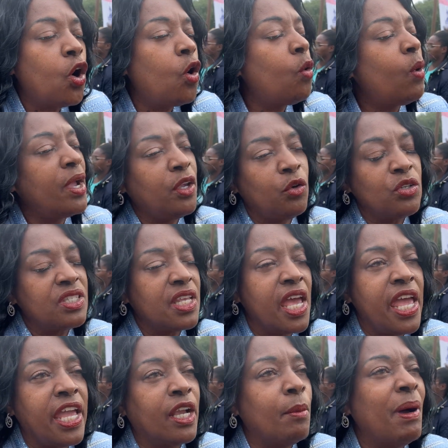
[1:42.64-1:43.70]
what you're
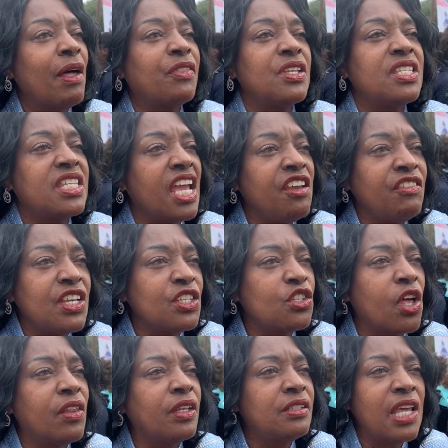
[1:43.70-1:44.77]
saying about the savings
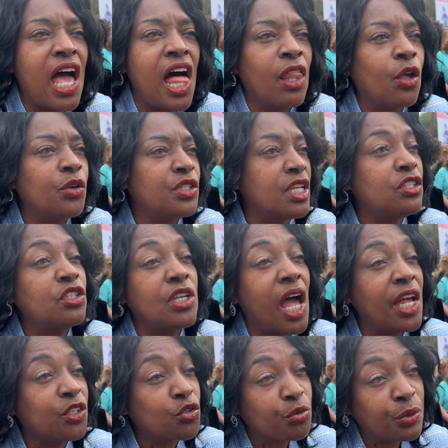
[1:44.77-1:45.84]
on the dollars, it's
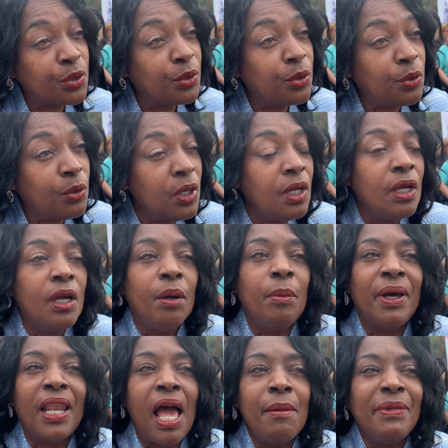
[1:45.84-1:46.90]
not true.
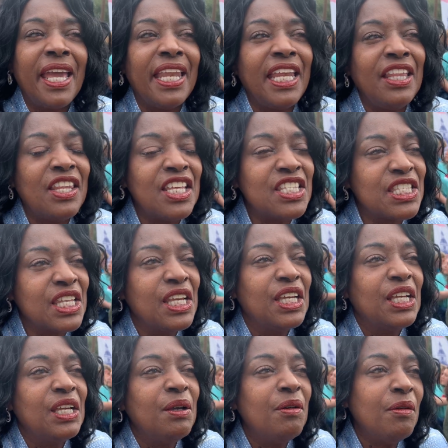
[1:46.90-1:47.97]
But I'm getting this
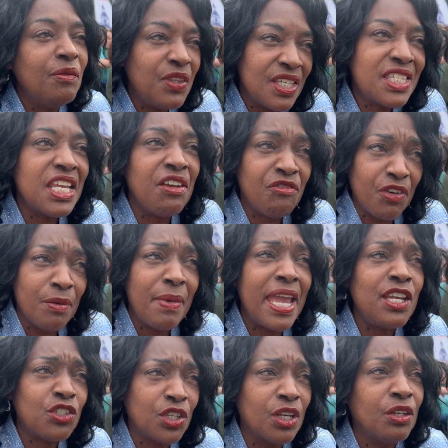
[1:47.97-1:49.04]

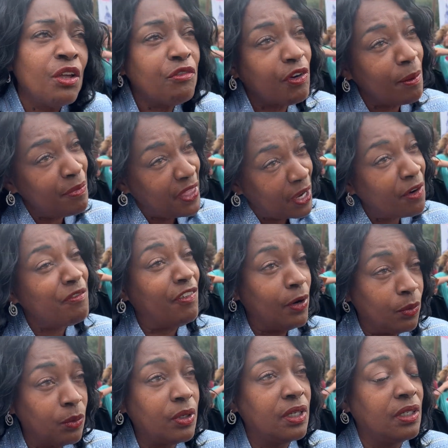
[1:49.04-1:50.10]
information from their
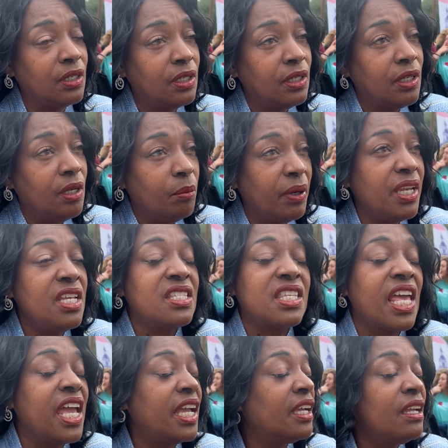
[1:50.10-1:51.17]
folk. But he's
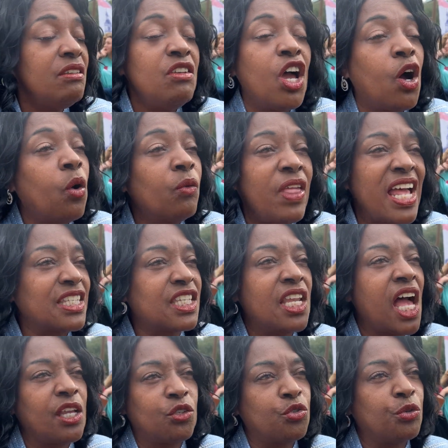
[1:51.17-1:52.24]
saying, no, that's
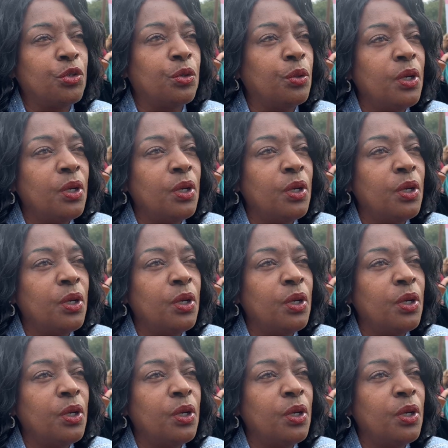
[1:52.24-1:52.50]
not true.